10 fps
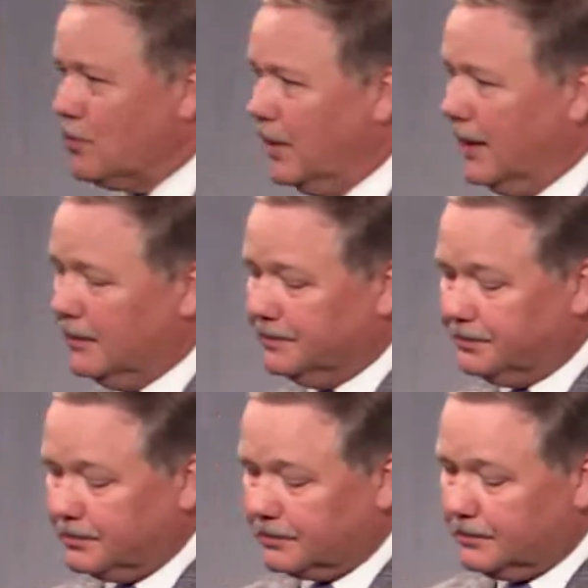week
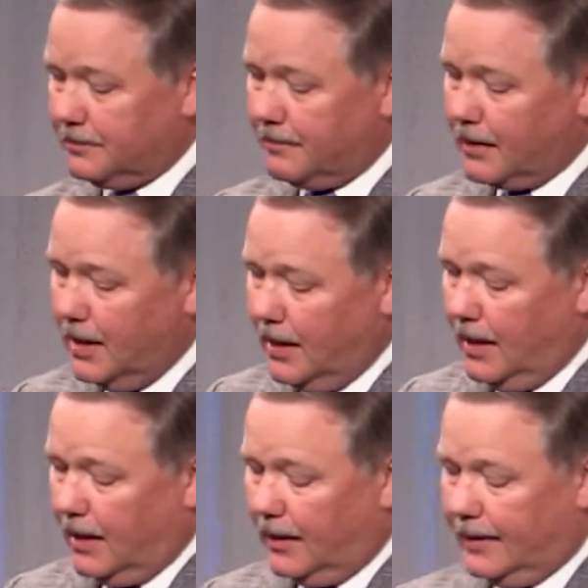
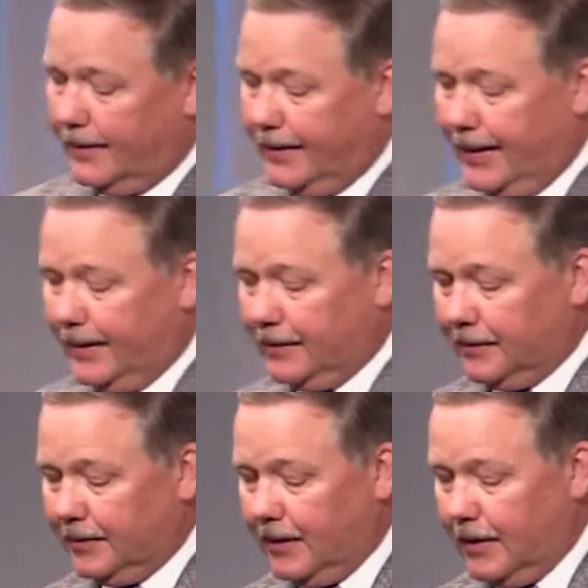uh,
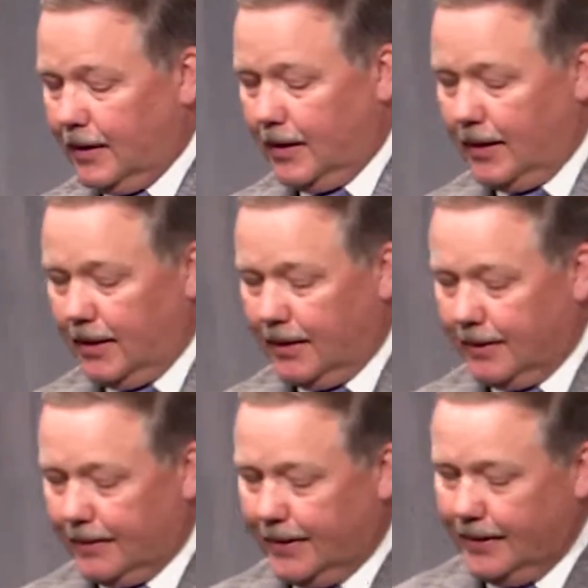and
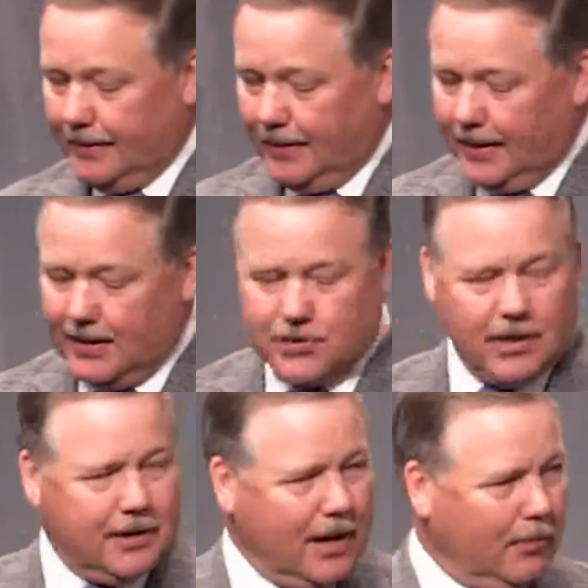uh, he he
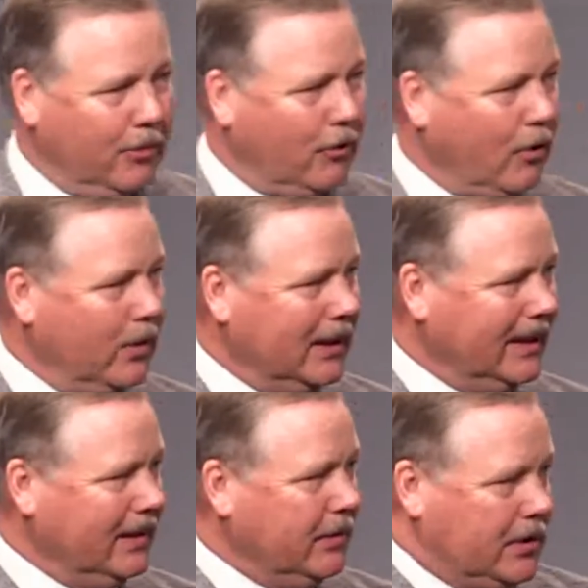said now before we
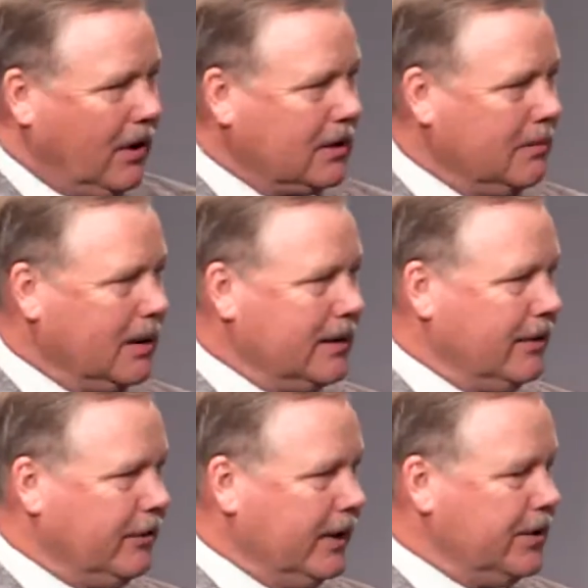leave we talked about a
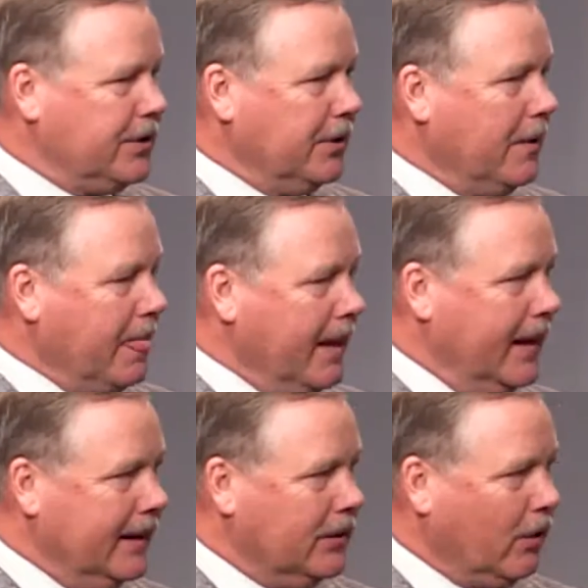different issue
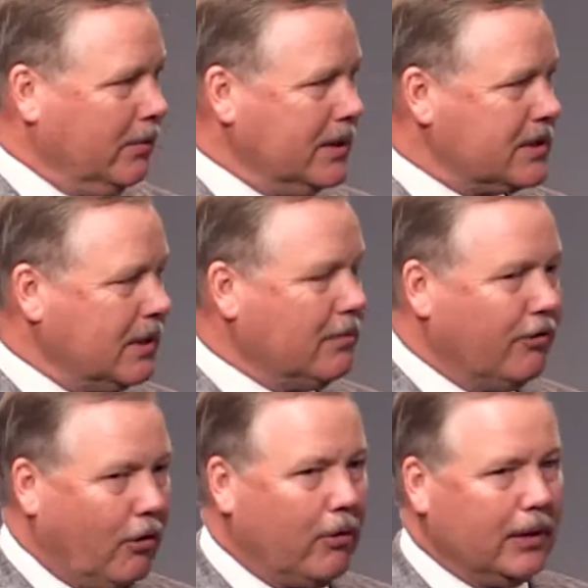and he told me he said
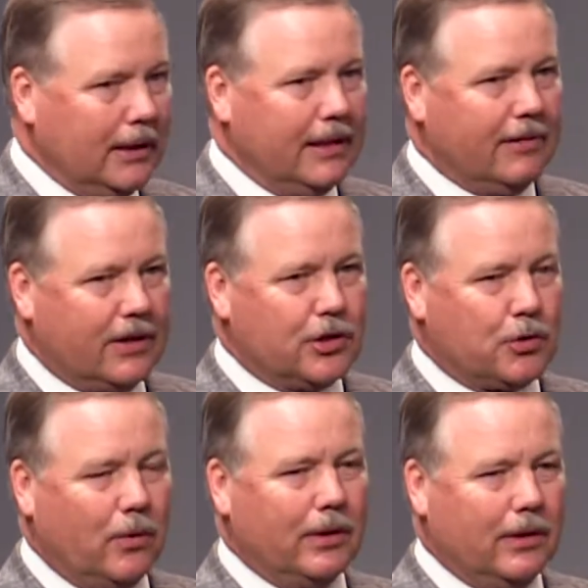before we leave i just
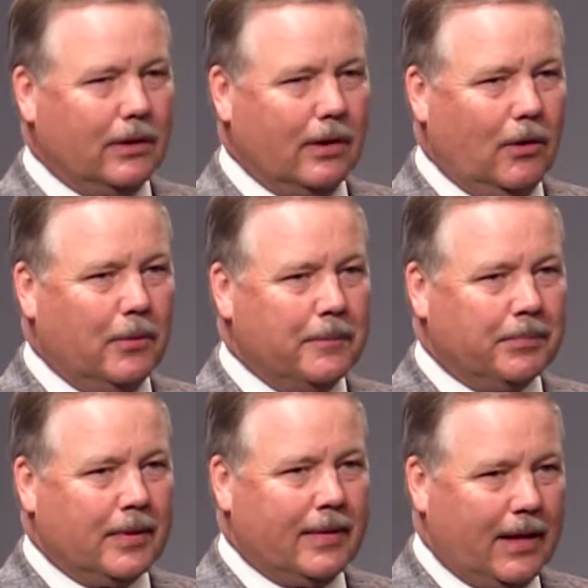want you to know
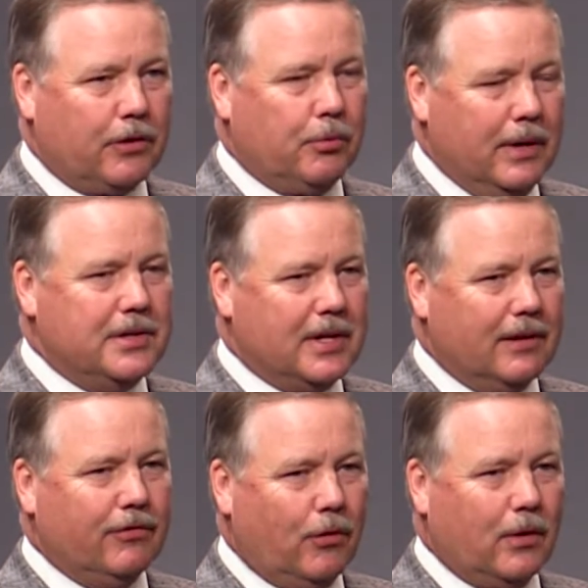that three
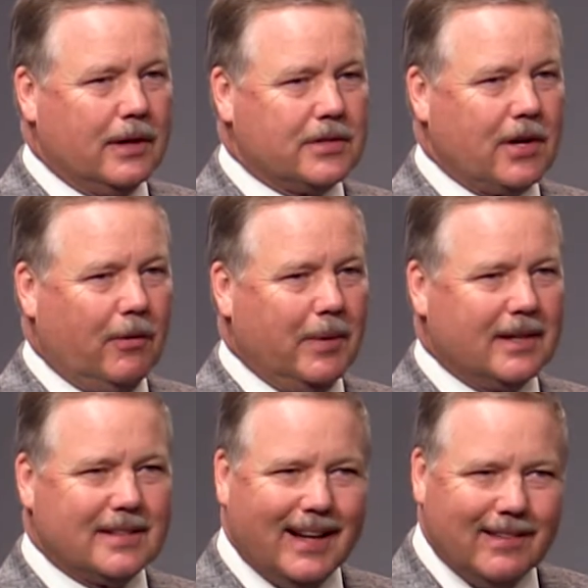tig four has helped me i
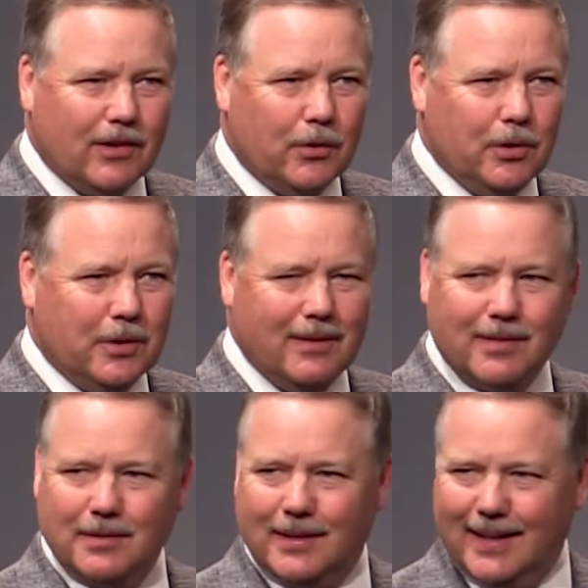said i didn't even know you
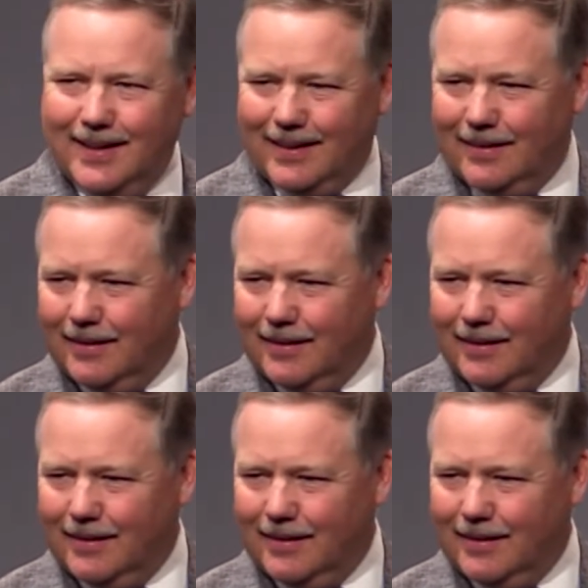even get it